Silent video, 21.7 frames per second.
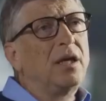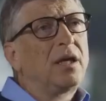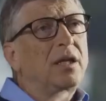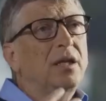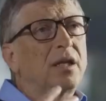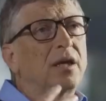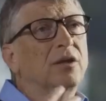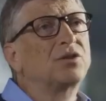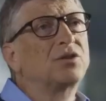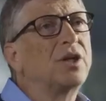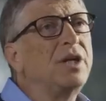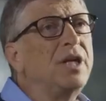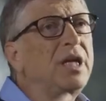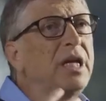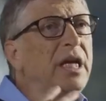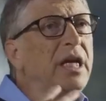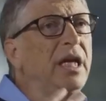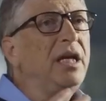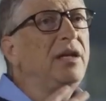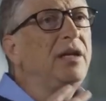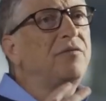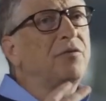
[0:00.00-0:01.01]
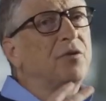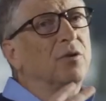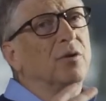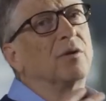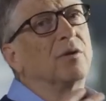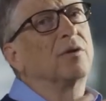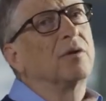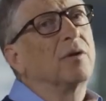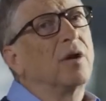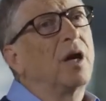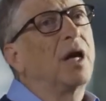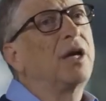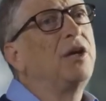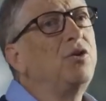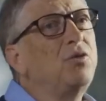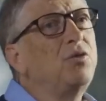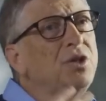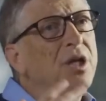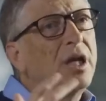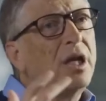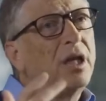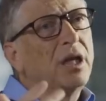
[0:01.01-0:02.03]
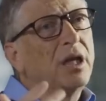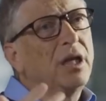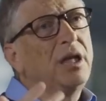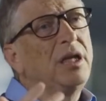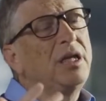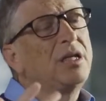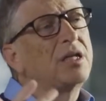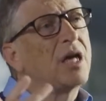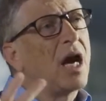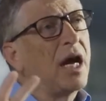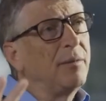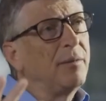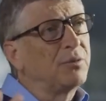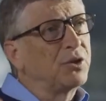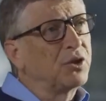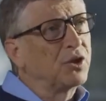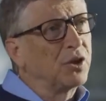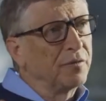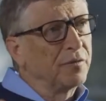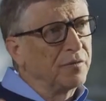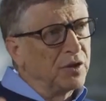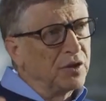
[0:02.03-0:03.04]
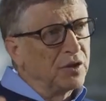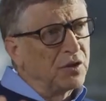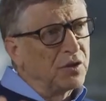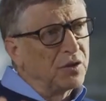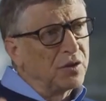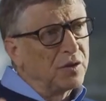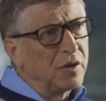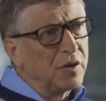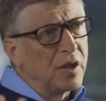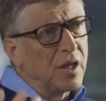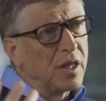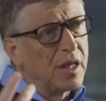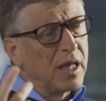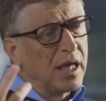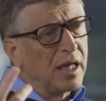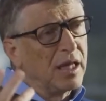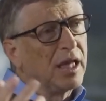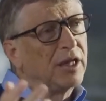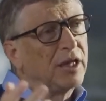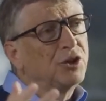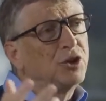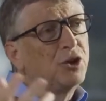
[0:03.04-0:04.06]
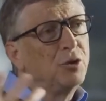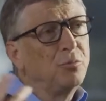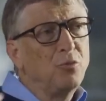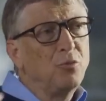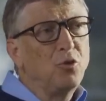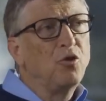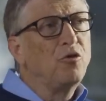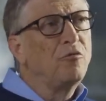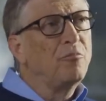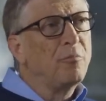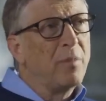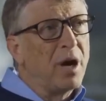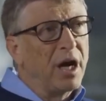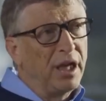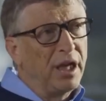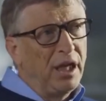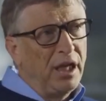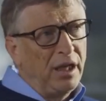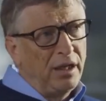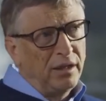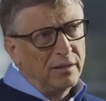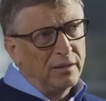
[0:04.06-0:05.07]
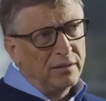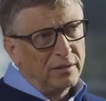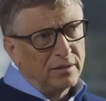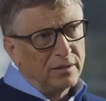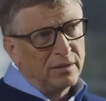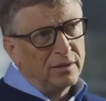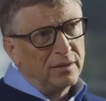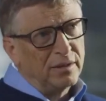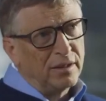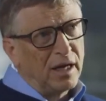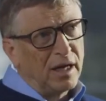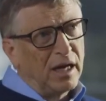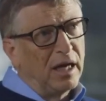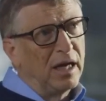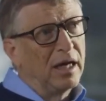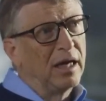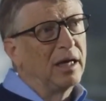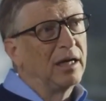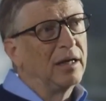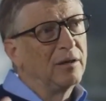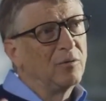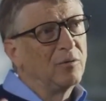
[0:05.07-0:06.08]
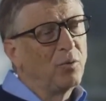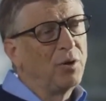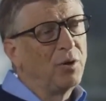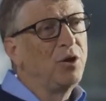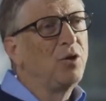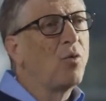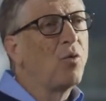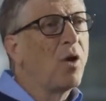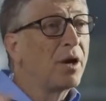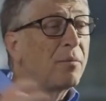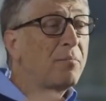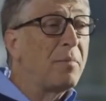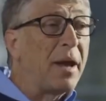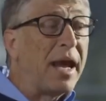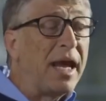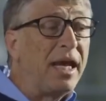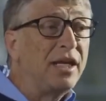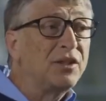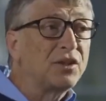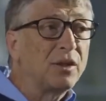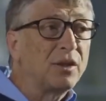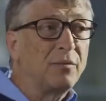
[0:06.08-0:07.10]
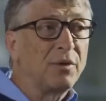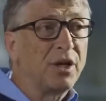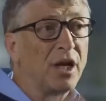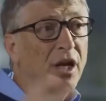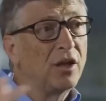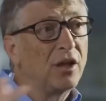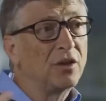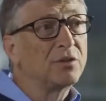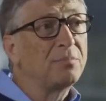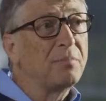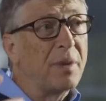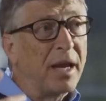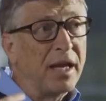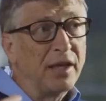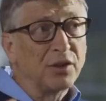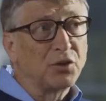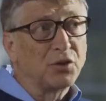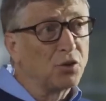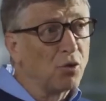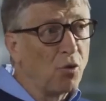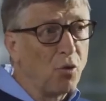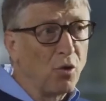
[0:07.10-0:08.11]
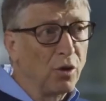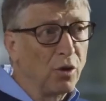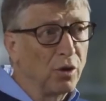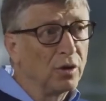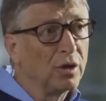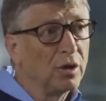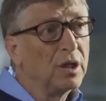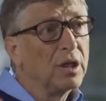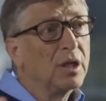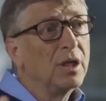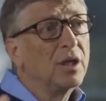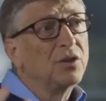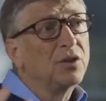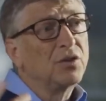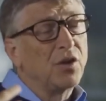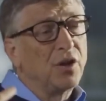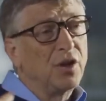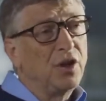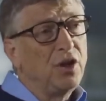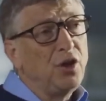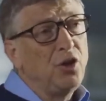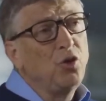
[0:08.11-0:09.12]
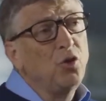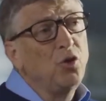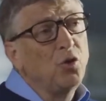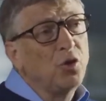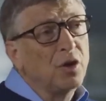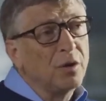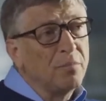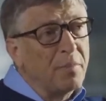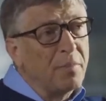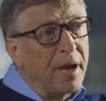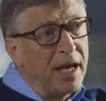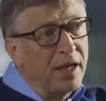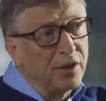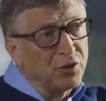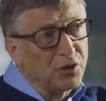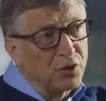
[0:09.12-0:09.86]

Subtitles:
There's a need for a utility-type service that lets you move money when you want to pay someone else, pay a store, so that you can pay a